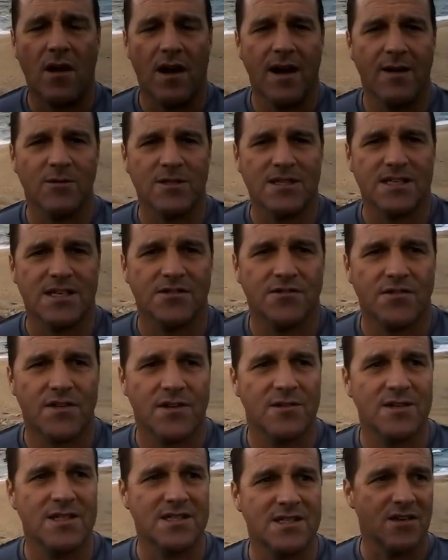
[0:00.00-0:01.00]
know myself,
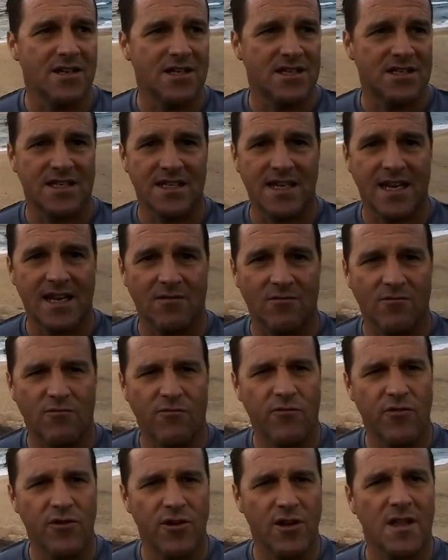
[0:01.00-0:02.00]
I used to get
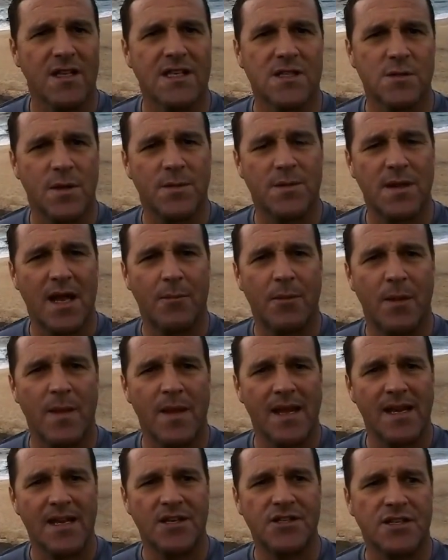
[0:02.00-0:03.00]
really swept up
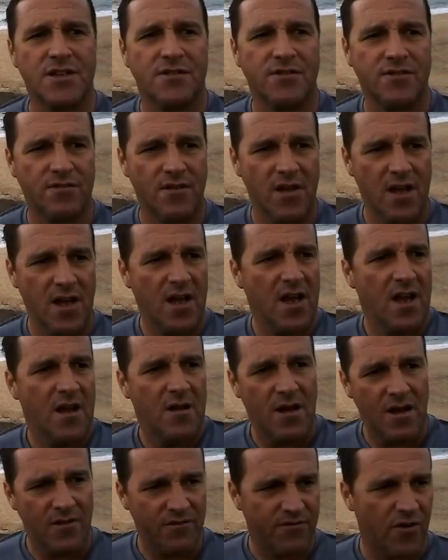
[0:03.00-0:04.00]
in the energy of
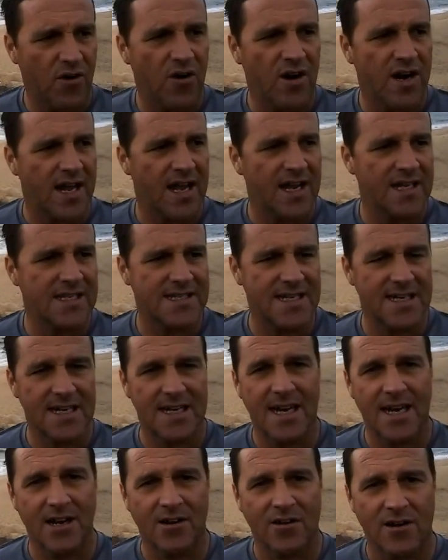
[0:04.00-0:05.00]
Friday and
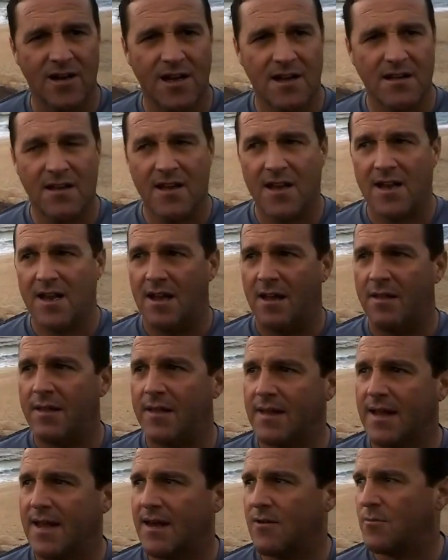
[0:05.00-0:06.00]
Saturday night. And
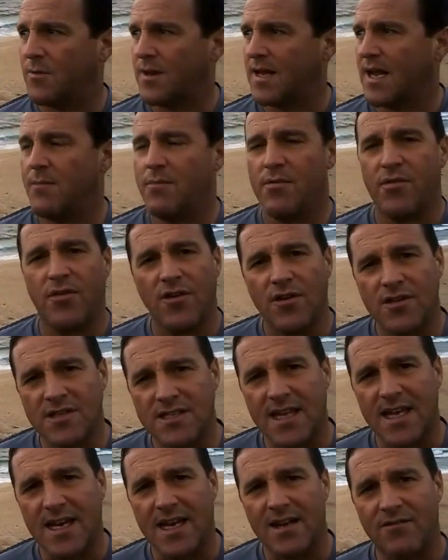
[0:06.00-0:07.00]
then later it became
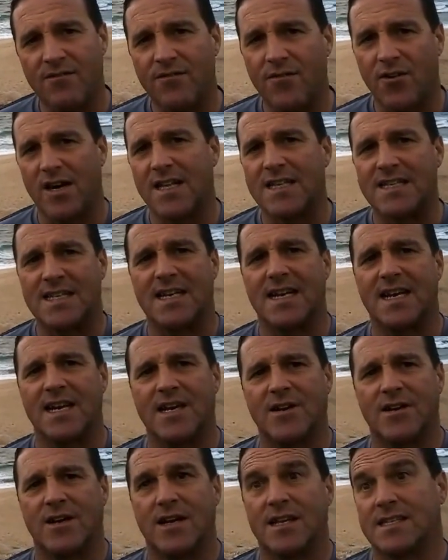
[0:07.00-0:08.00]
Thursday and Friday and Saturday
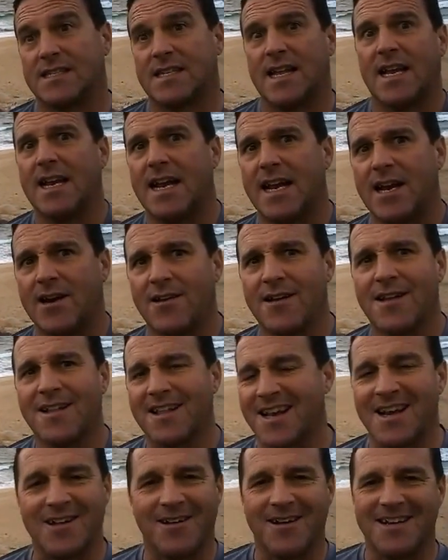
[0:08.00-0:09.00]
night and Sunday night.
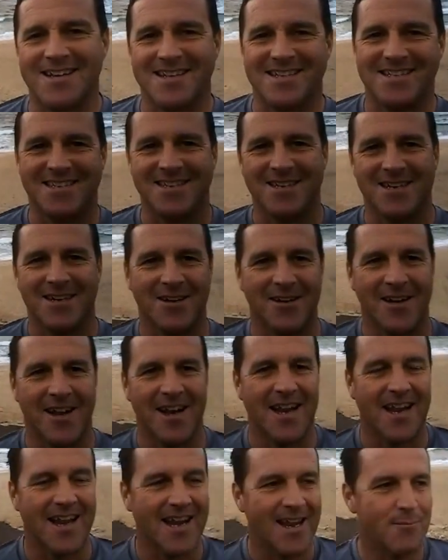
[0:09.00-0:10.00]
Anyway, it got
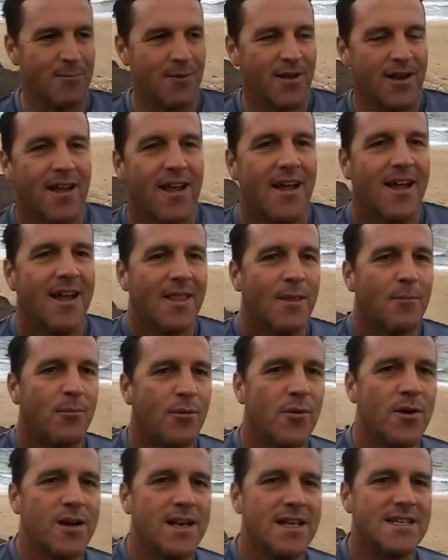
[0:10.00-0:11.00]
out of hand. But the
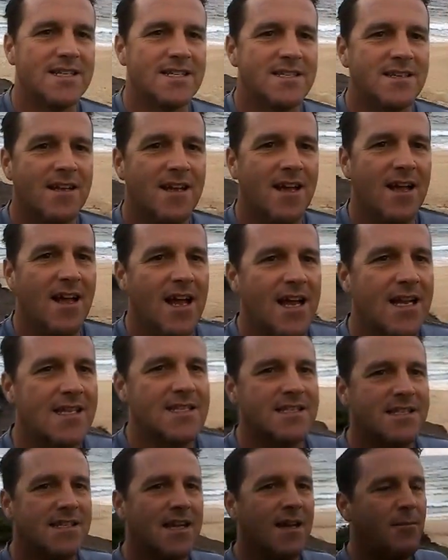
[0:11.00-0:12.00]
point is,
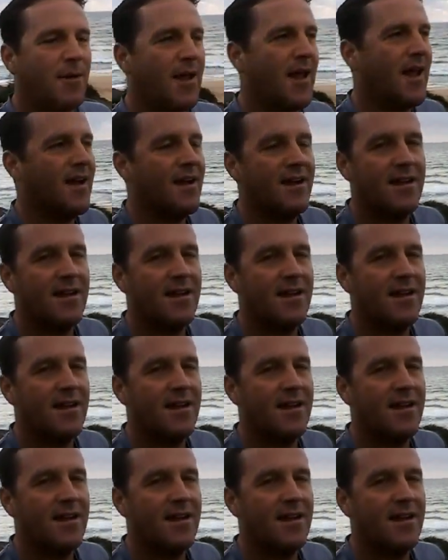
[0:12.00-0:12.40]
it's about